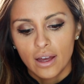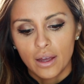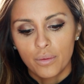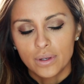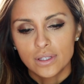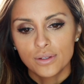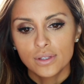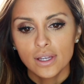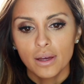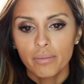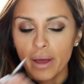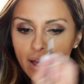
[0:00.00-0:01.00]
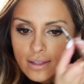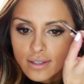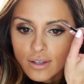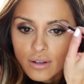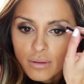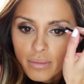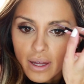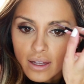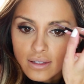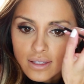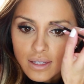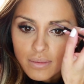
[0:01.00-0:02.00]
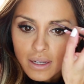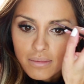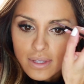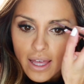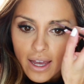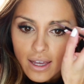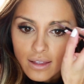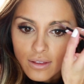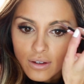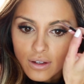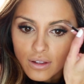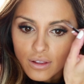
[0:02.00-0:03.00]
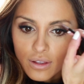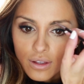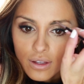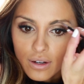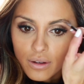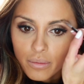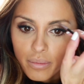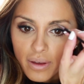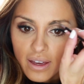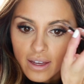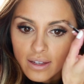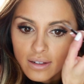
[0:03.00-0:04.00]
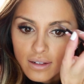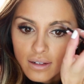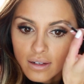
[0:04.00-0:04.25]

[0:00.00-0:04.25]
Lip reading: I was using a pencil, but sometimes that can look a little bit,